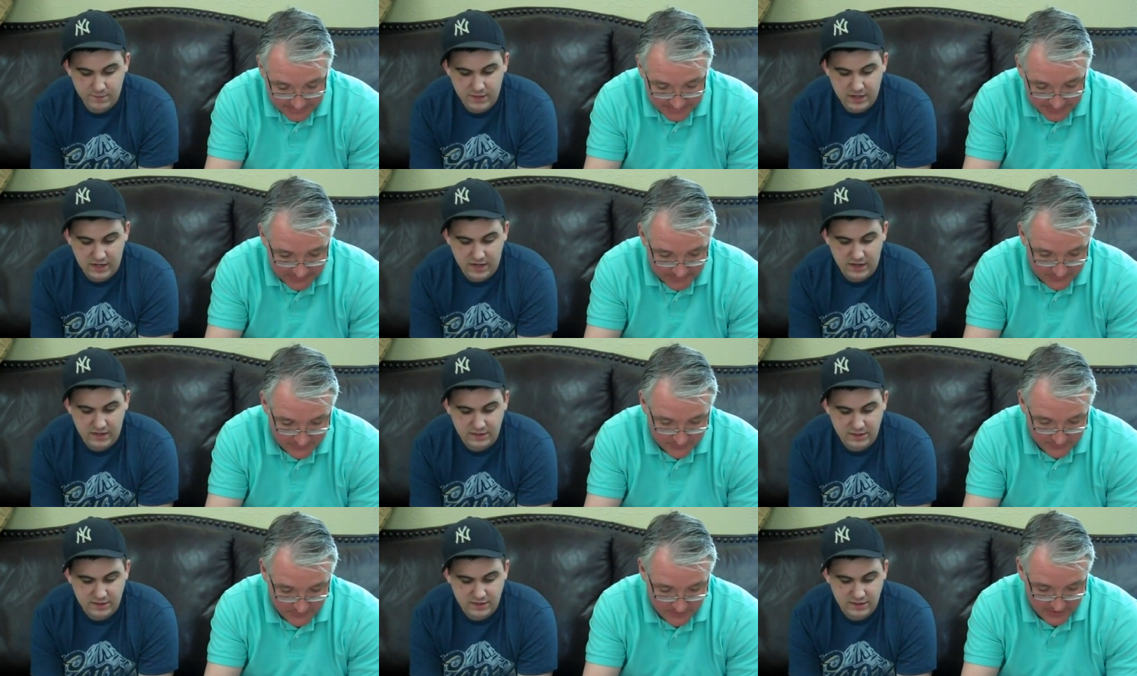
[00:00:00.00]

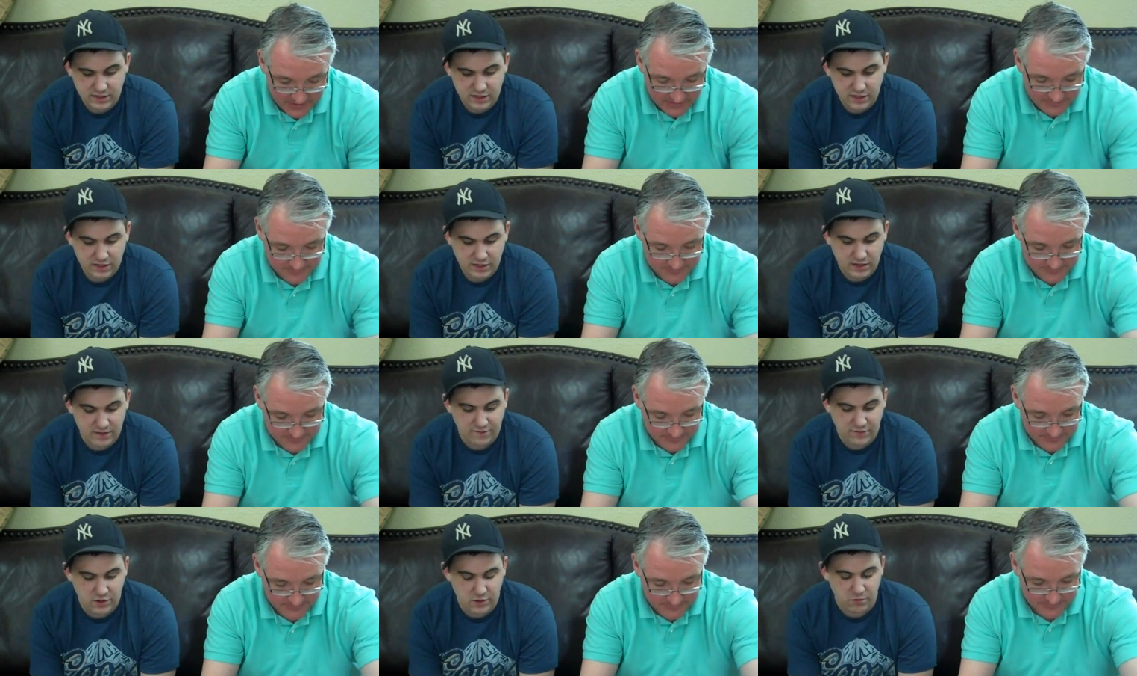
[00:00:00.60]
Speaker 1: because
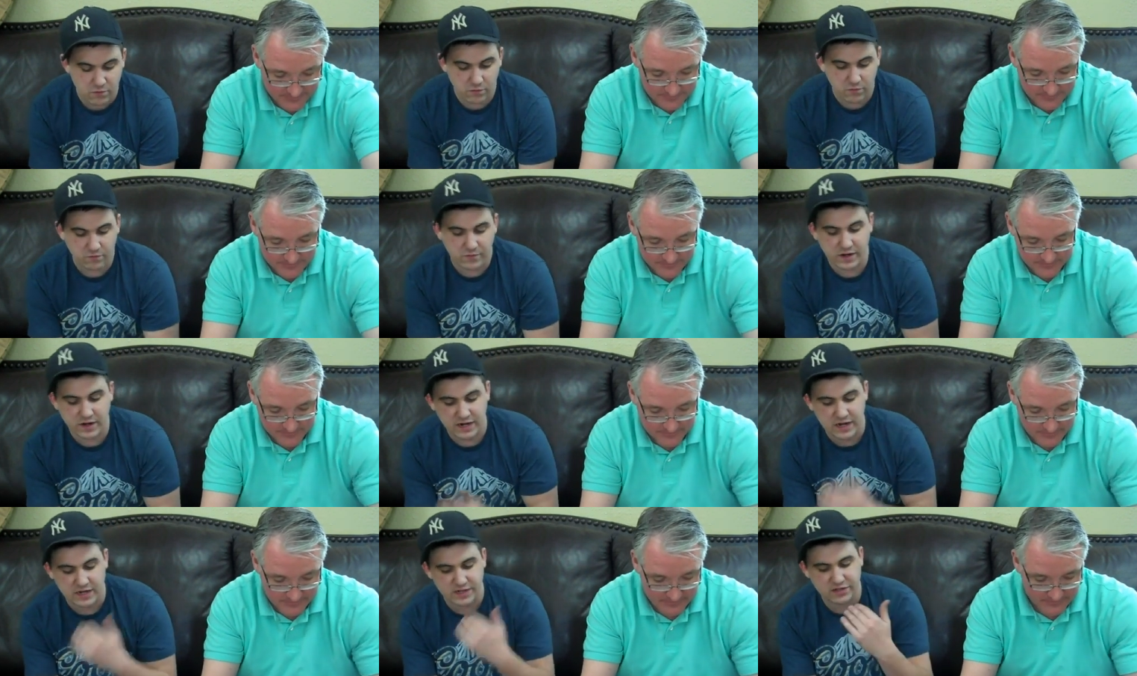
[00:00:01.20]
if you
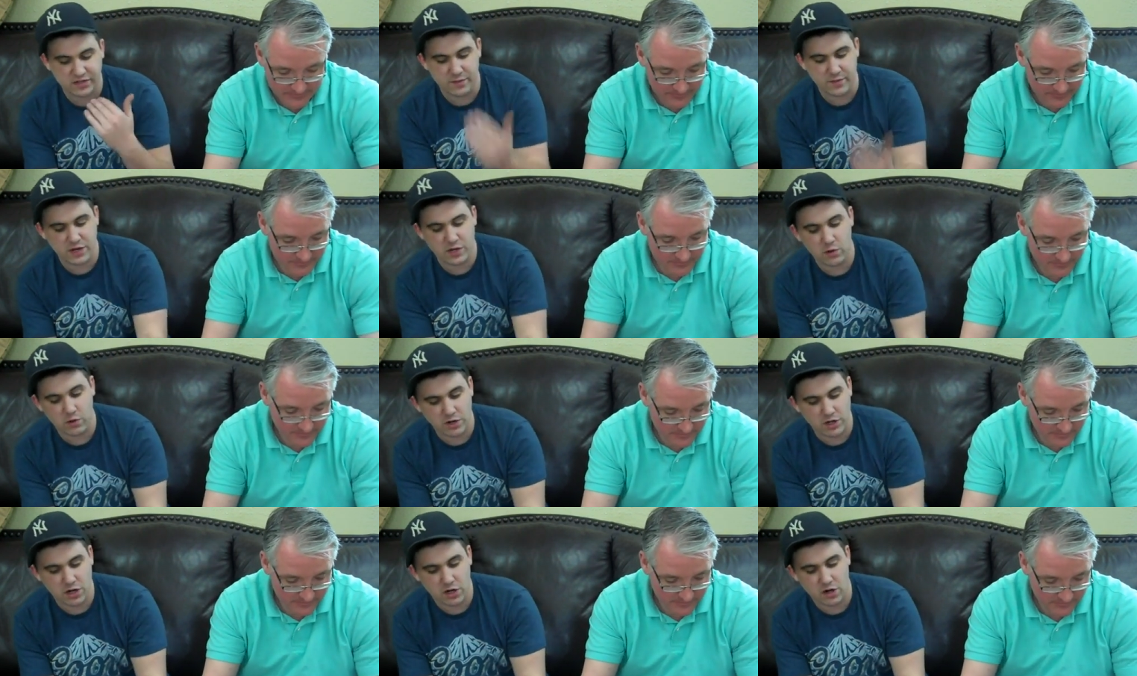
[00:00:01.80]
concuss them in
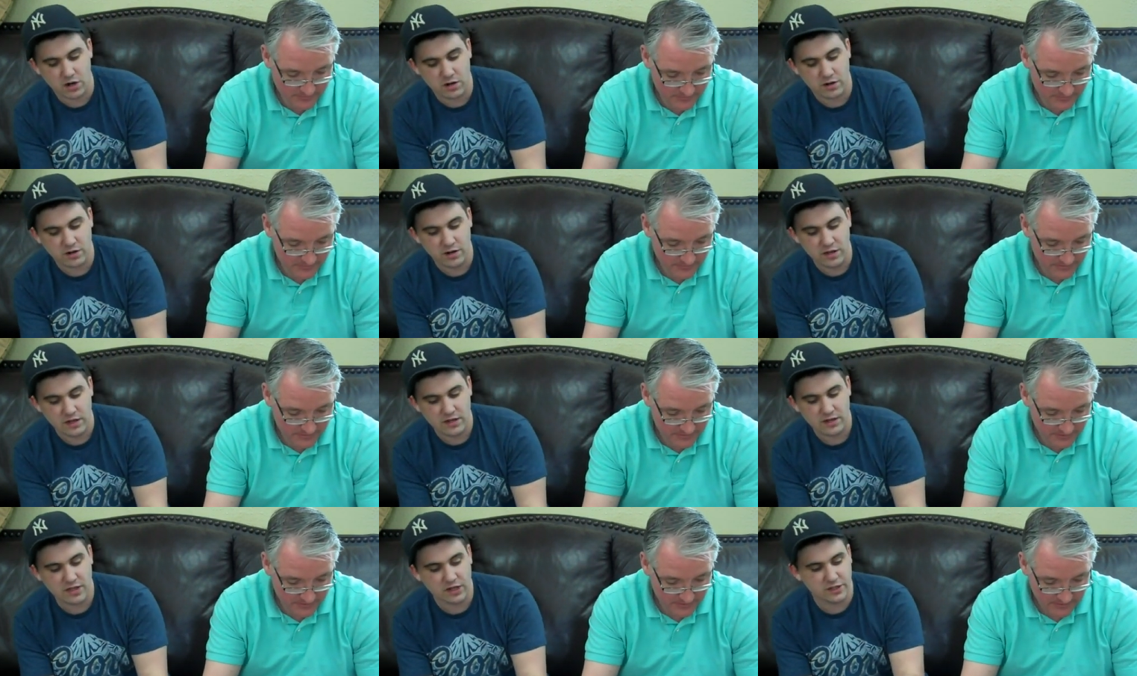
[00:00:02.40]
your turn,
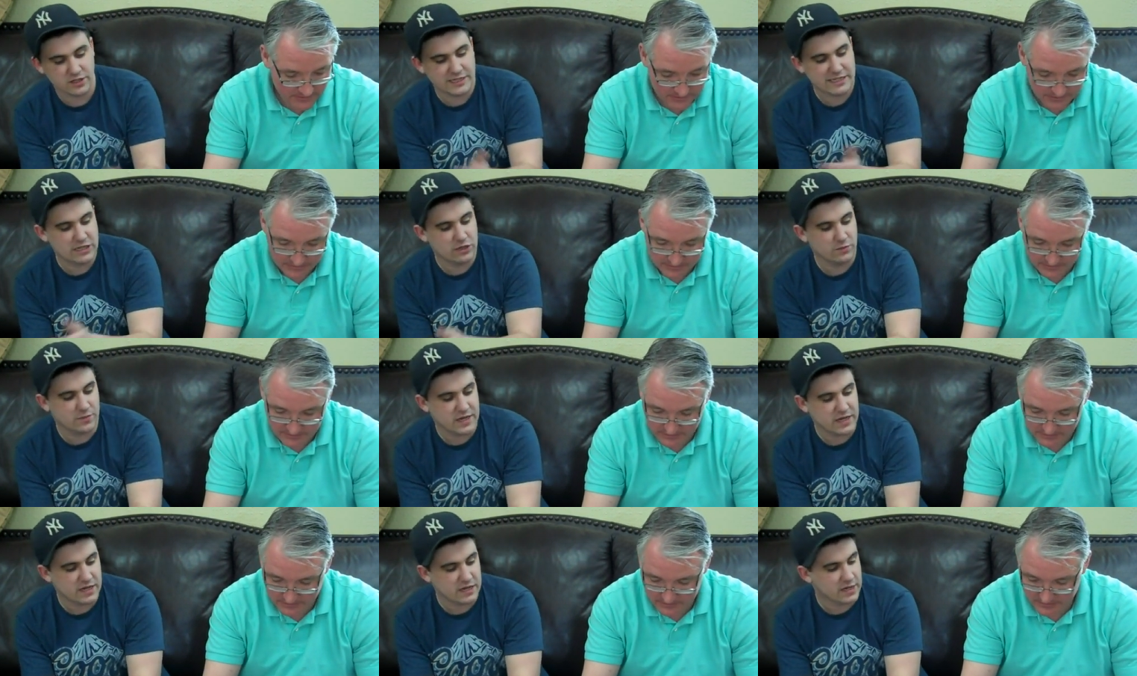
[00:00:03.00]
they'll still
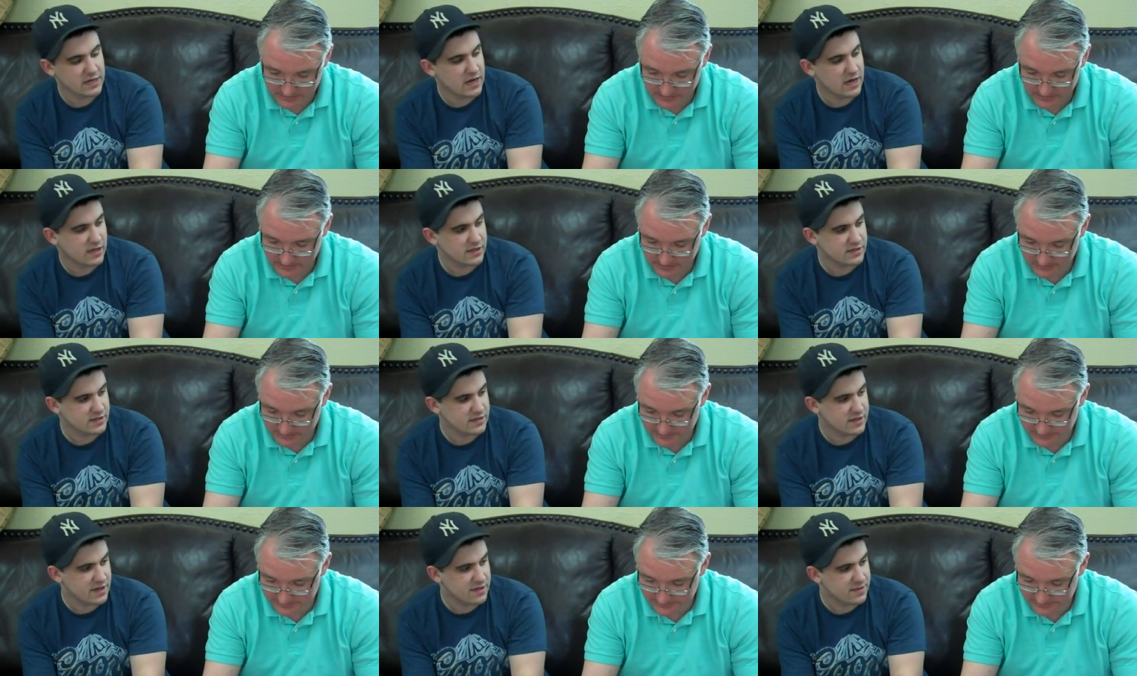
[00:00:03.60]
be
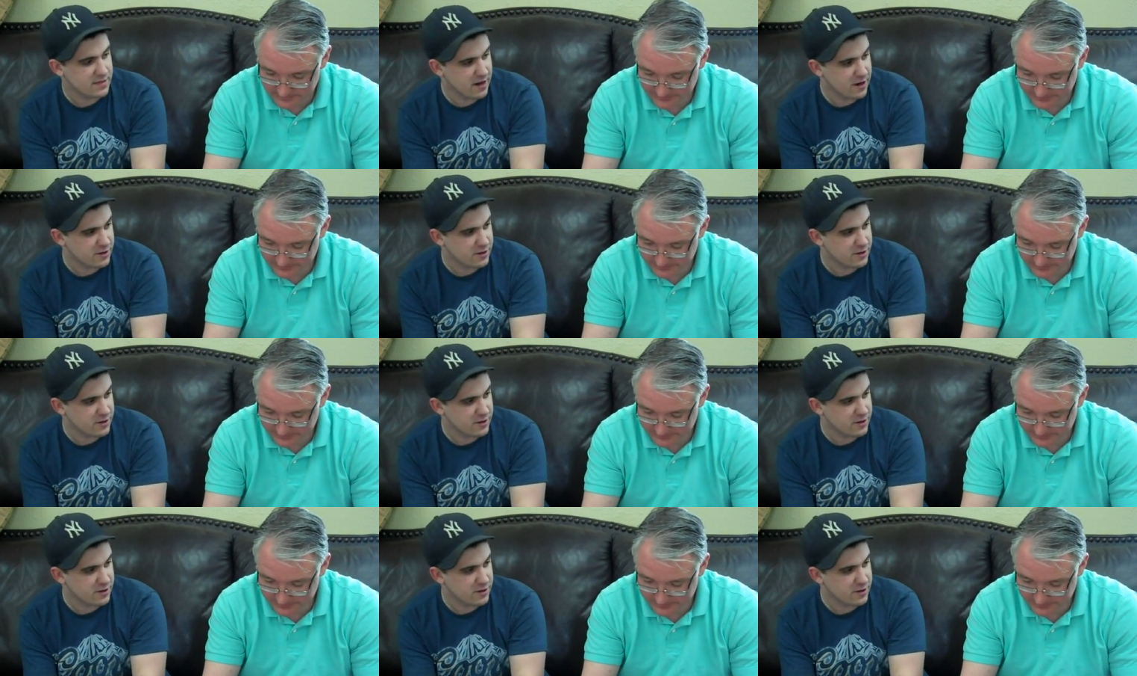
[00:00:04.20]
concussed in